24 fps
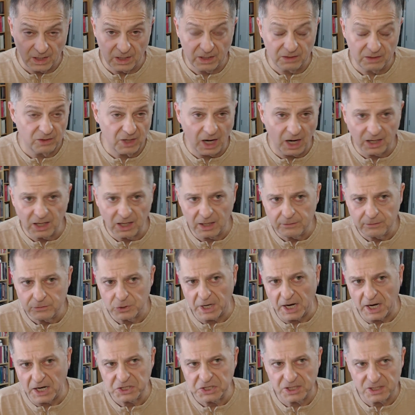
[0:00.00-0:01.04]
That gives you
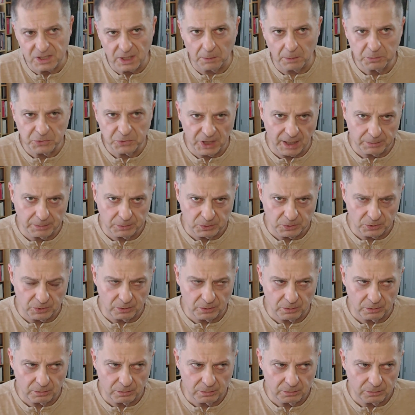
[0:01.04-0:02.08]
actually some time
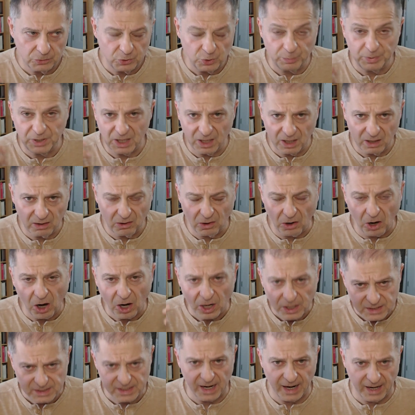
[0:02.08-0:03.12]
to be in
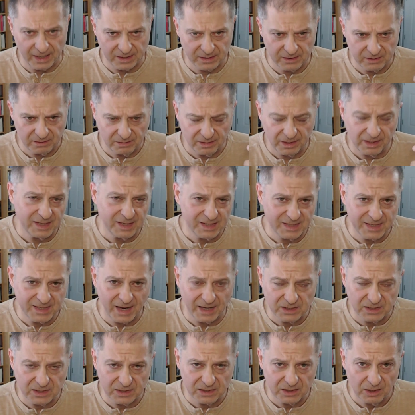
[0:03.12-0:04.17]
contact, in a
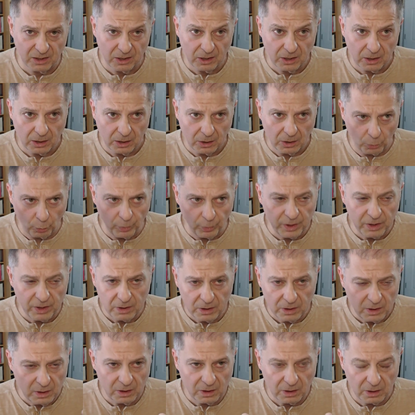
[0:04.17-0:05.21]
sense,
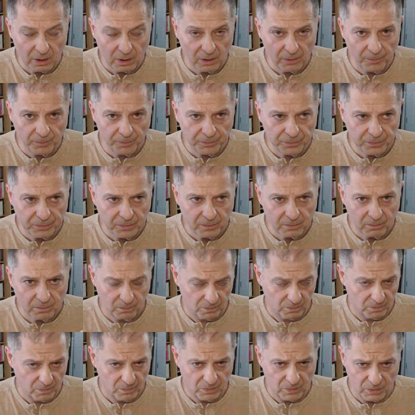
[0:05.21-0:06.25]
with
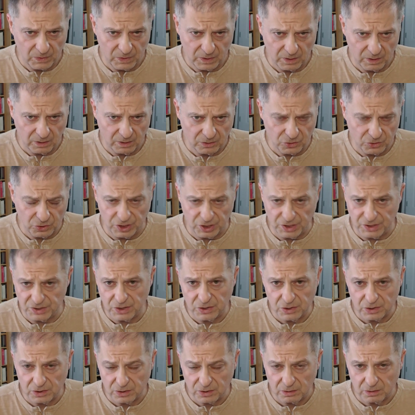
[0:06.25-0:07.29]

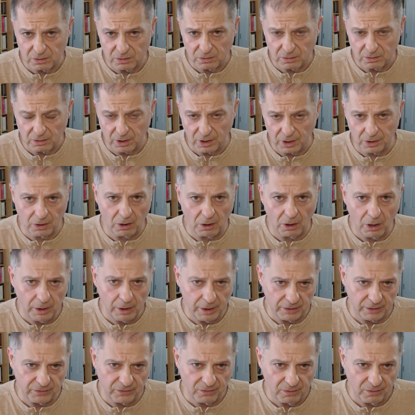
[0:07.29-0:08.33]
Jesus
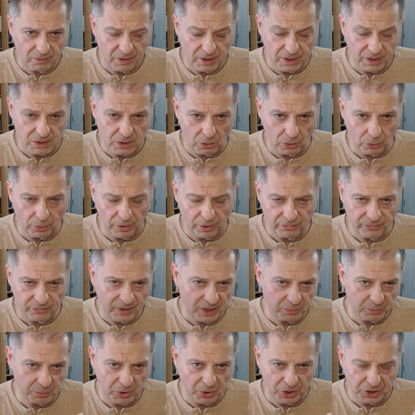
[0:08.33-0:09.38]
incarnate, his
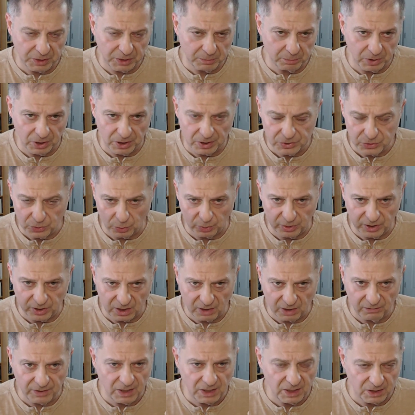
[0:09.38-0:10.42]
glorified body, blood, soul, and
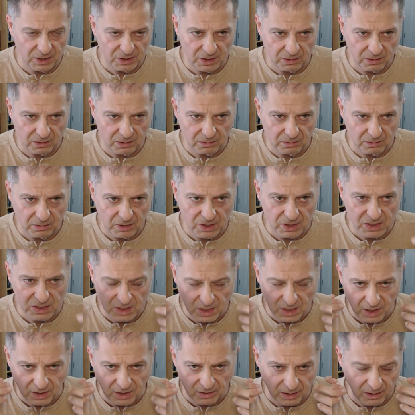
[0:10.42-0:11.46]
divinity. He's
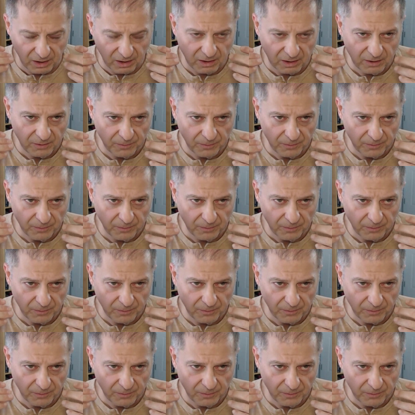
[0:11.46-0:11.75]
sitting there